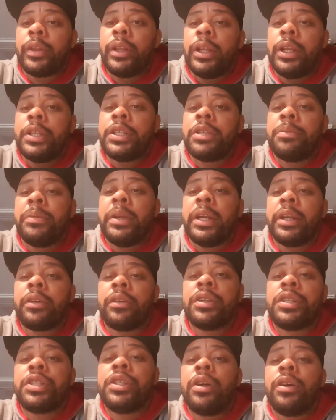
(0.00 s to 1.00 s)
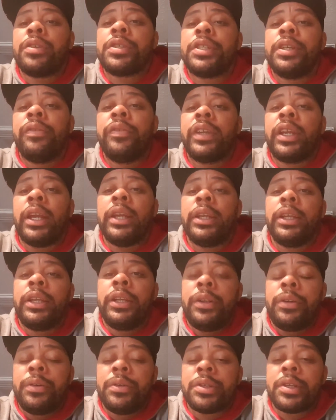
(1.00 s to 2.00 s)
It's your man, Chris Jones, NoVACAIN
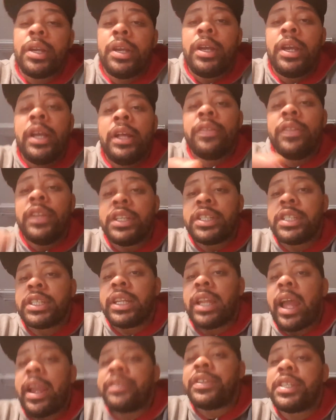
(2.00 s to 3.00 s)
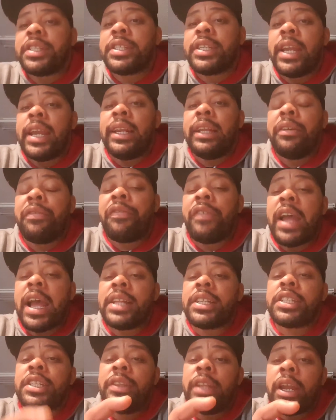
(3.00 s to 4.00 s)
Kennels. This is life-sustaining
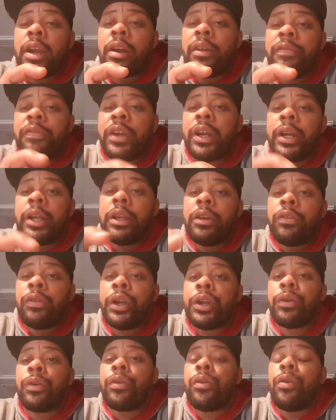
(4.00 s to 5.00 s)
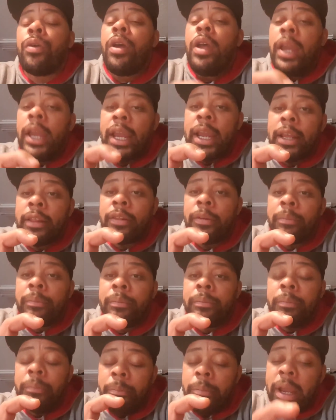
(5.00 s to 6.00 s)
fats. They are very critical. And the
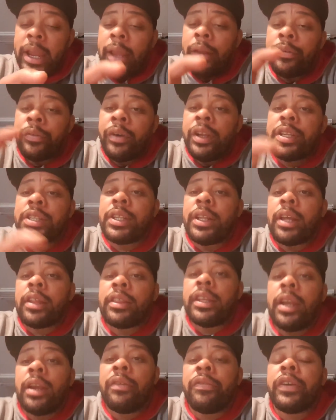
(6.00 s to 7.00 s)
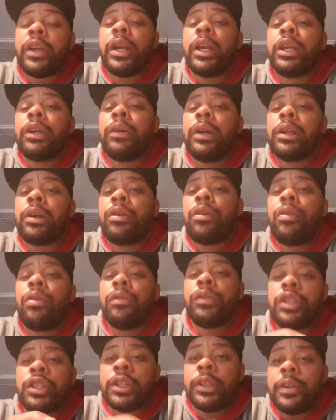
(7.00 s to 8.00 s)
main reason that they're very
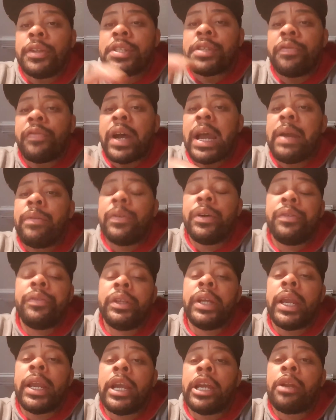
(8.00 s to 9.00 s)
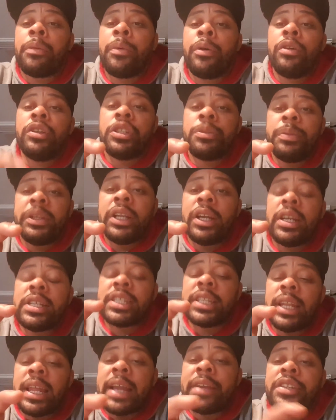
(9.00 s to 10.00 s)
critical to the survival of your animal is
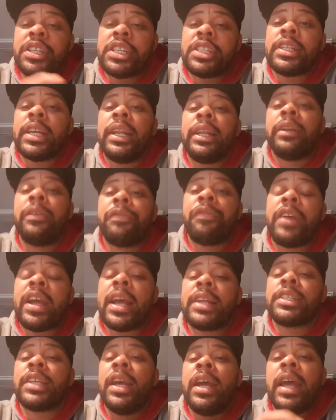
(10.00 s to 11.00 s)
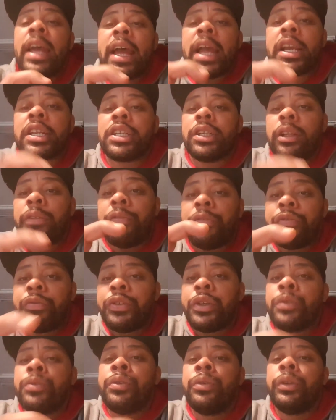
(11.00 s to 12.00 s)
because life-sustaining fats actually
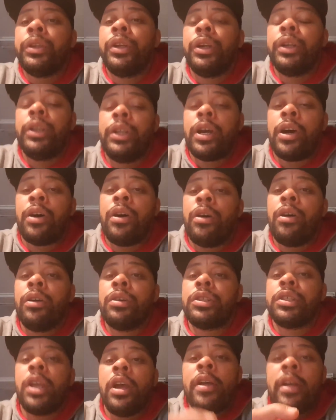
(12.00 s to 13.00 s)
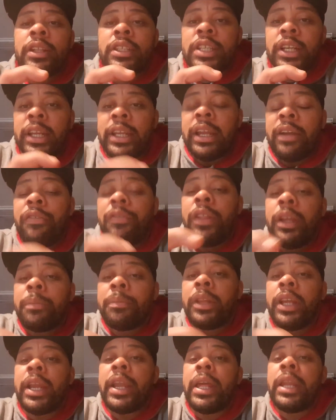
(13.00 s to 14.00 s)
fuel your dogs to give
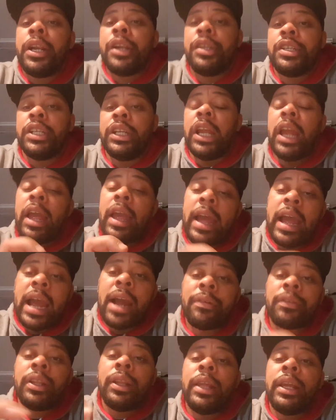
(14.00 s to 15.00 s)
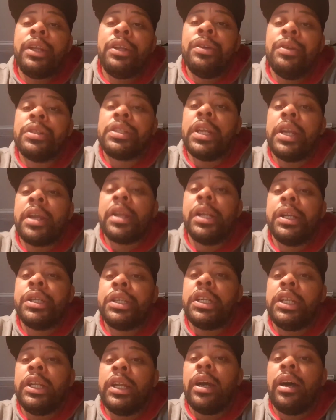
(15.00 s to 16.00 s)
them the energy after they use the
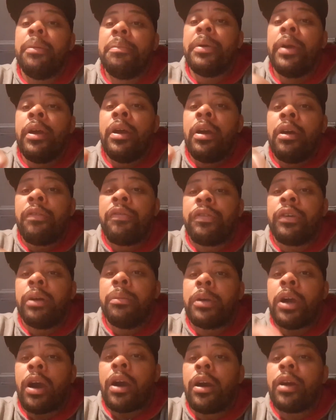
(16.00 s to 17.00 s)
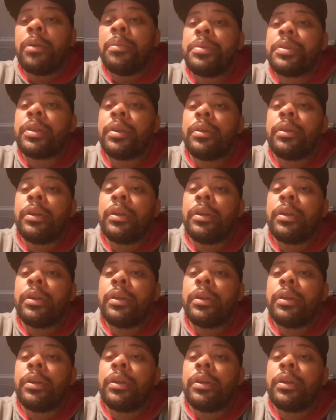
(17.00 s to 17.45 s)
energy up from carbs.